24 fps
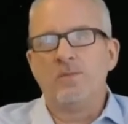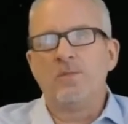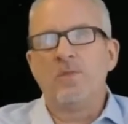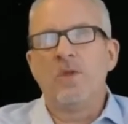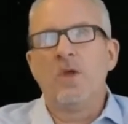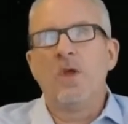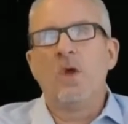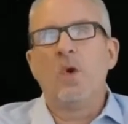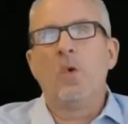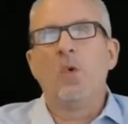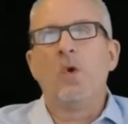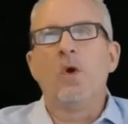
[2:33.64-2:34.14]

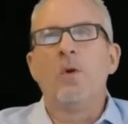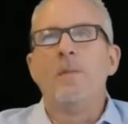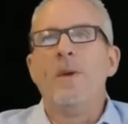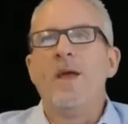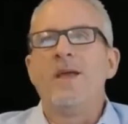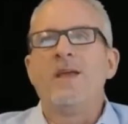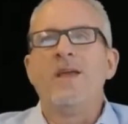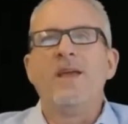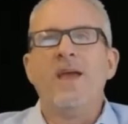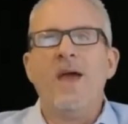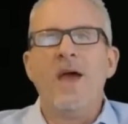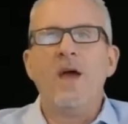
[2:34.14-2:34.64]
We are
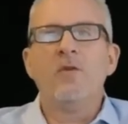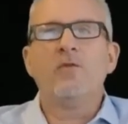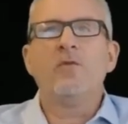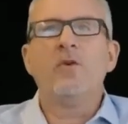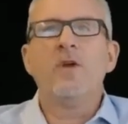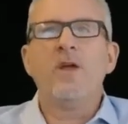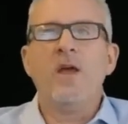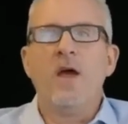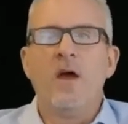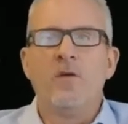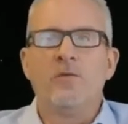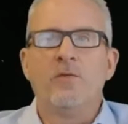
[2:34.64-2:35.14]
making every
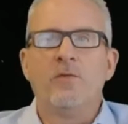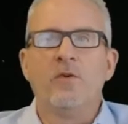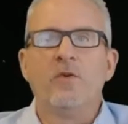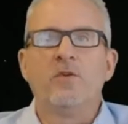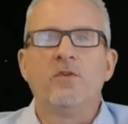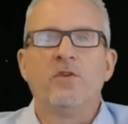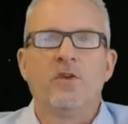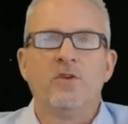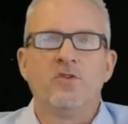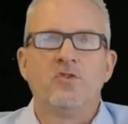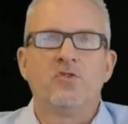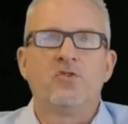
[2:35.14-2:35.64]
effort to
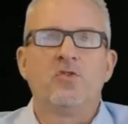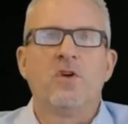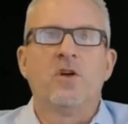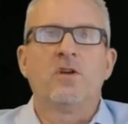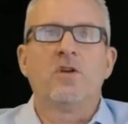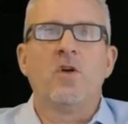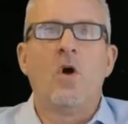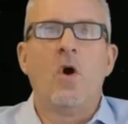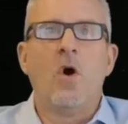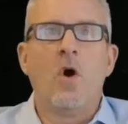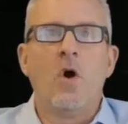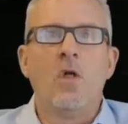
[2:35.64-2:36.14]
construct
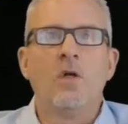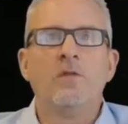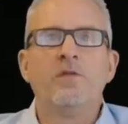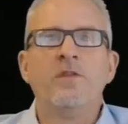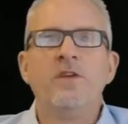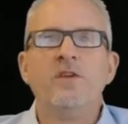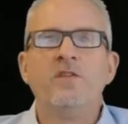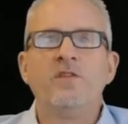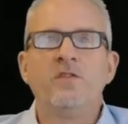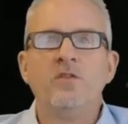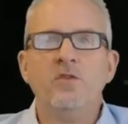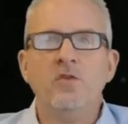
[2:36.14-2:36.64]
all of
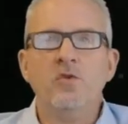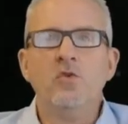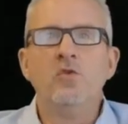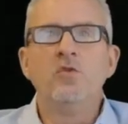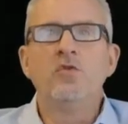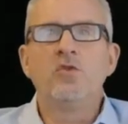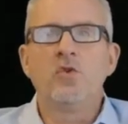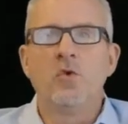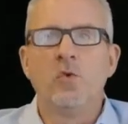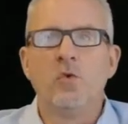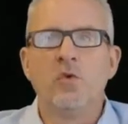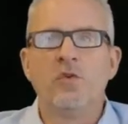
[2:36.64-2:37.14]
these new
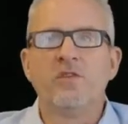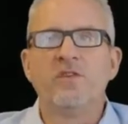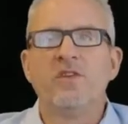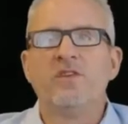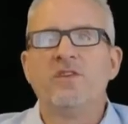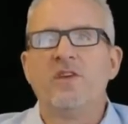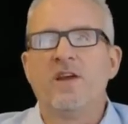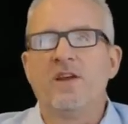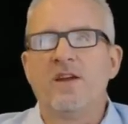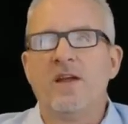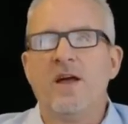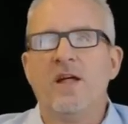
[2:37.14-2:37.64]
tools and
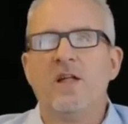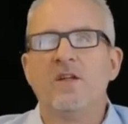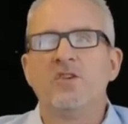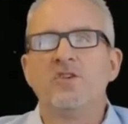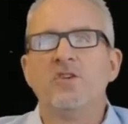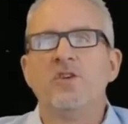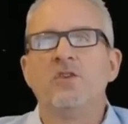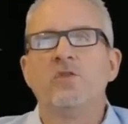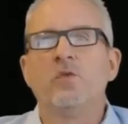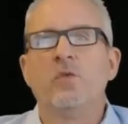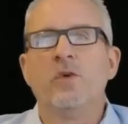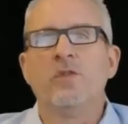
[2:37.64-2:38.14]

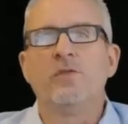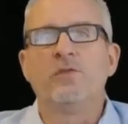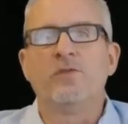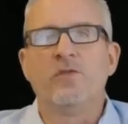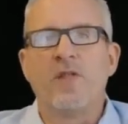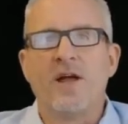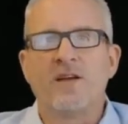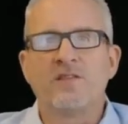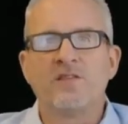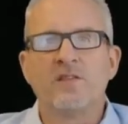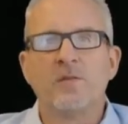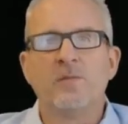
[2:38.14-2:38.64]
technologies with
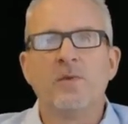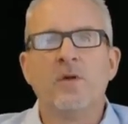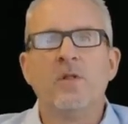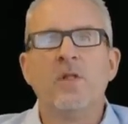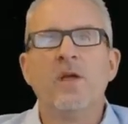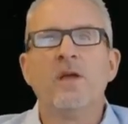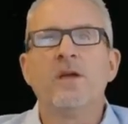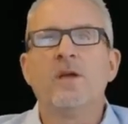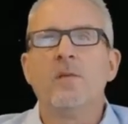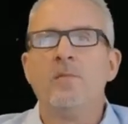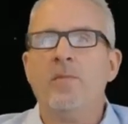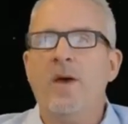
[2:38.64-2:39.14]
flexible and
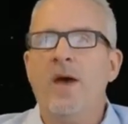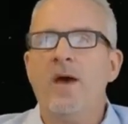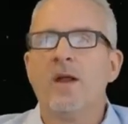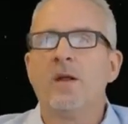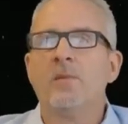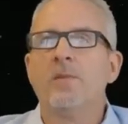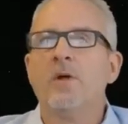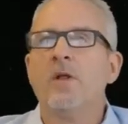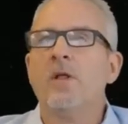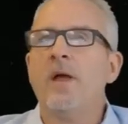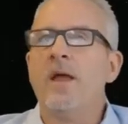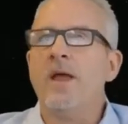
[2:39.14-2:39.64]

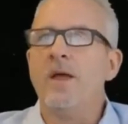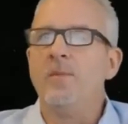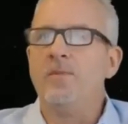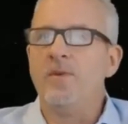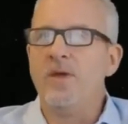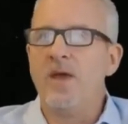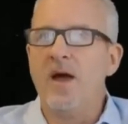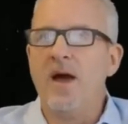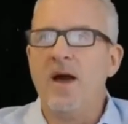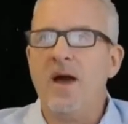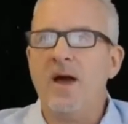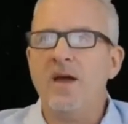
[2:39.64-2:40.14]
compatible
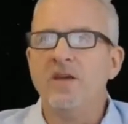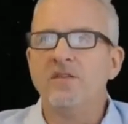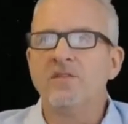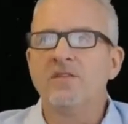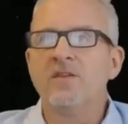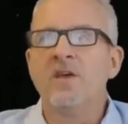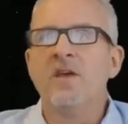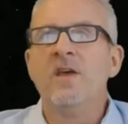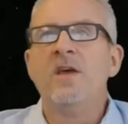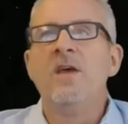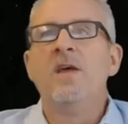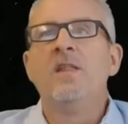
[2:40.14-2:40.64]
APIs
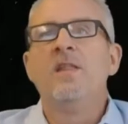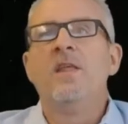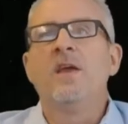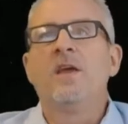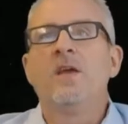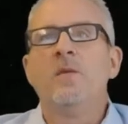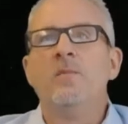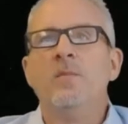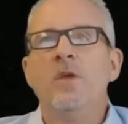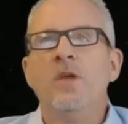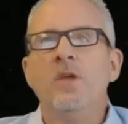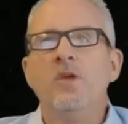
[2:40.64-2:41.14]
that can
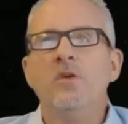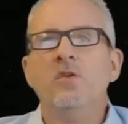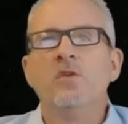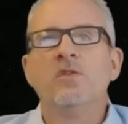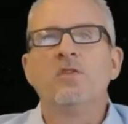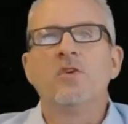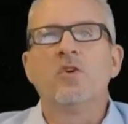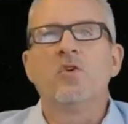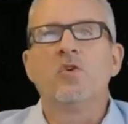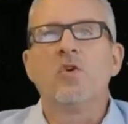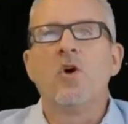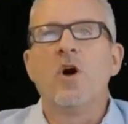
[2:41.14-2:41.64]
be used
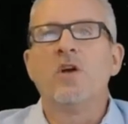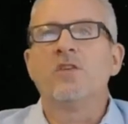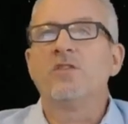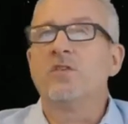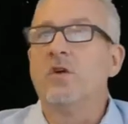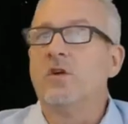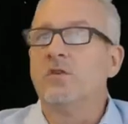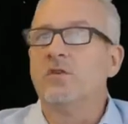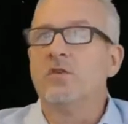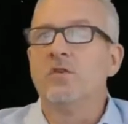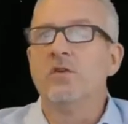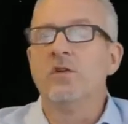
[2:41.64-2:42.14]
across
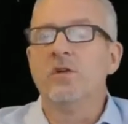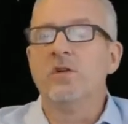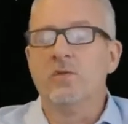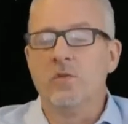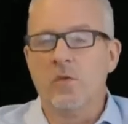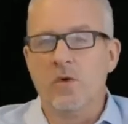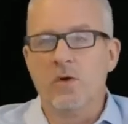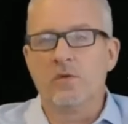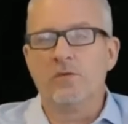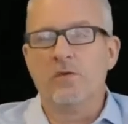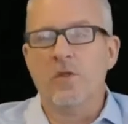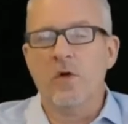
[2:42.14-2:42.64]
alternative
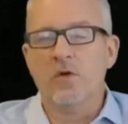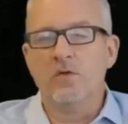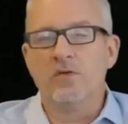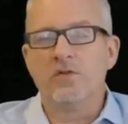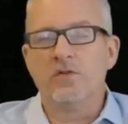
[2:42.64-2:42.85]
workflows.